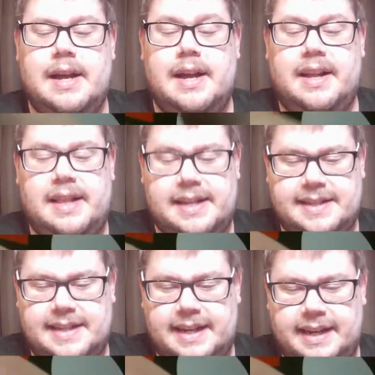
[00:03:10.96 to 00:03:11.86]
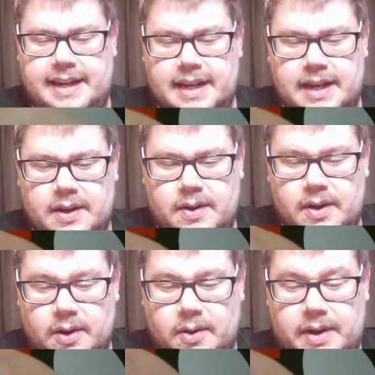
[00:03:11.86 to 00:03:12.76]
Let's see.
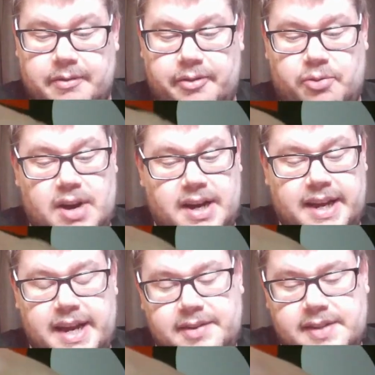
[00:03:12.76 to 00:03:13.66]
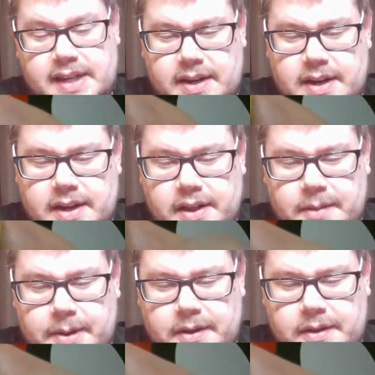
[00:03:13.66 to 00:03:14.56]
We have a Thwacky, so
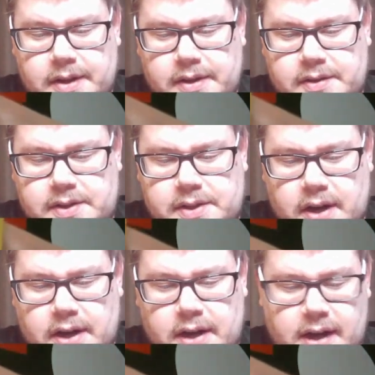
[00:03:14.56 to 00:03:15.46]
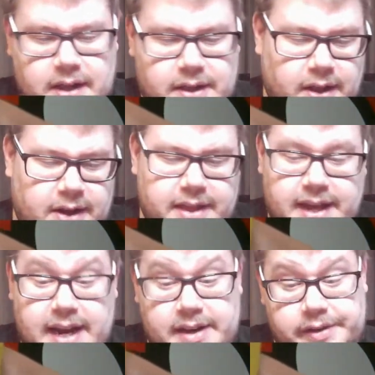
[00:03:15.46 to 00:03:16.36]
another starter line
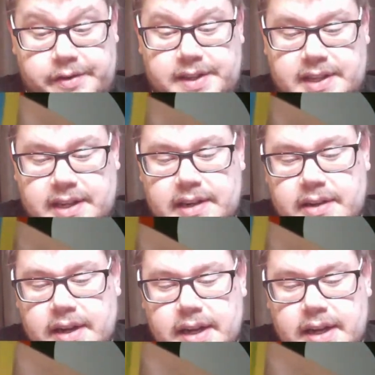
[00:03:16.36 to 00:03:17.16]
there, and a Drizzle.